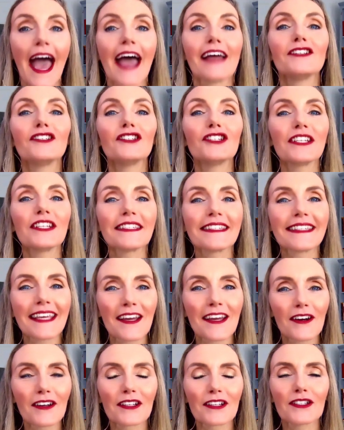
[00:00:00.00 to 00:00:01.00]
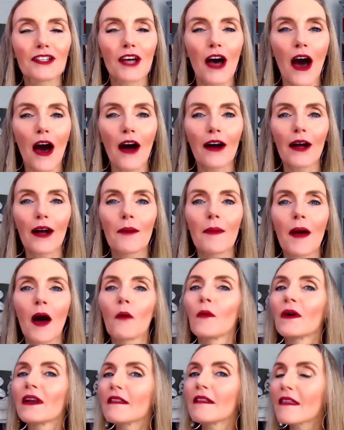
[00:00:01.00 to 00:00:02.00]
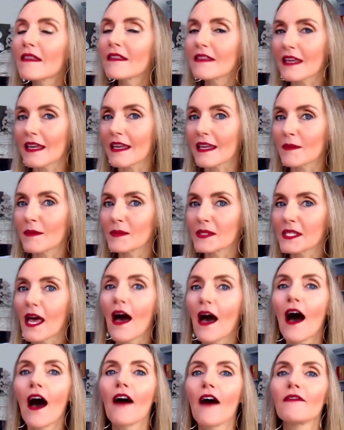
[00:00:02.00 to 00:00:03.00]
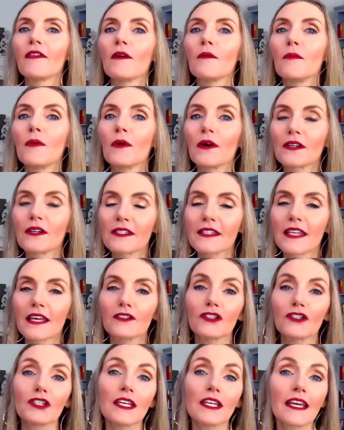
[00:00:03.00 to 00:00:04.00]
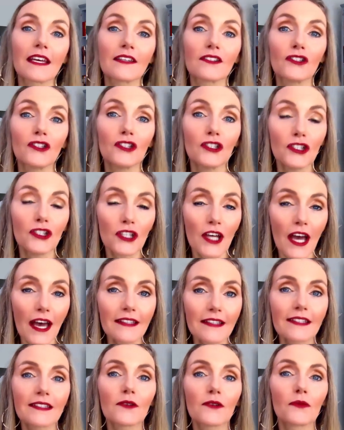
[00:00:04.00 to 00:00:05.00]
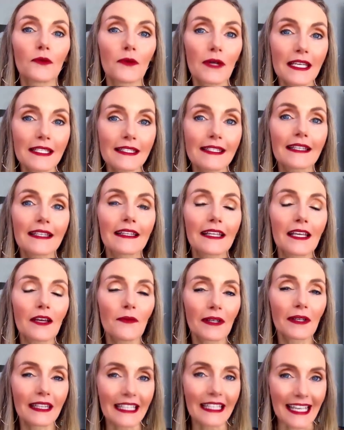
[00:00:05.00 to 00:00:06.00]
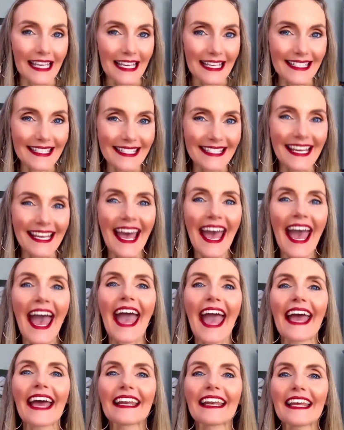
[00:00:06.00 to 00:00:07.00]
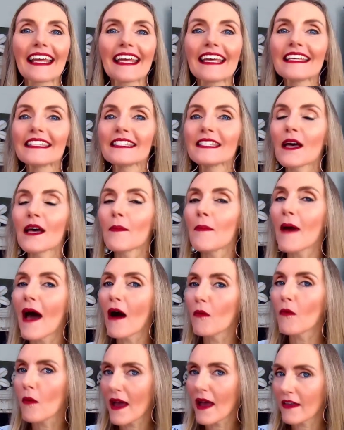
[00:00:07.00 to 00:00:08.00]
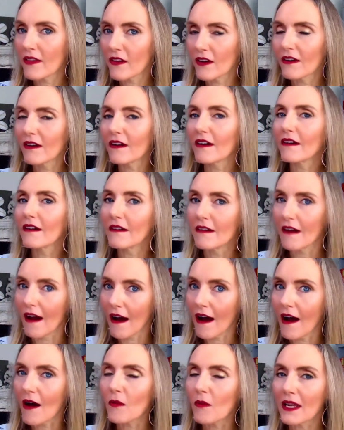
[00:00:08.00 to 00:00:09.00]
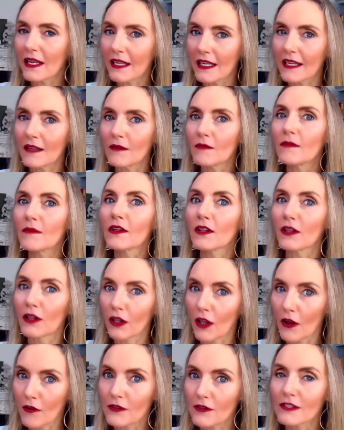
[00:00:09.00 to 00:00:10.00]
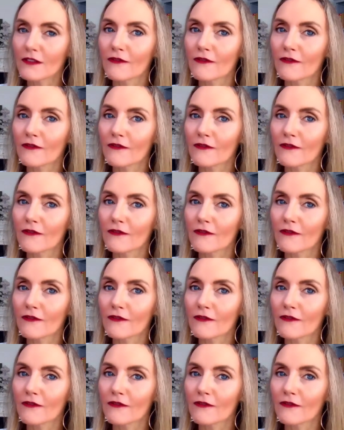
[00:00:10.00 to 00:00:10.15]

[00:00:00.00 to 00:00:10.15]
And she's here to talk about one of the themes of the books that she has just recently released, and it's about whether or not we need close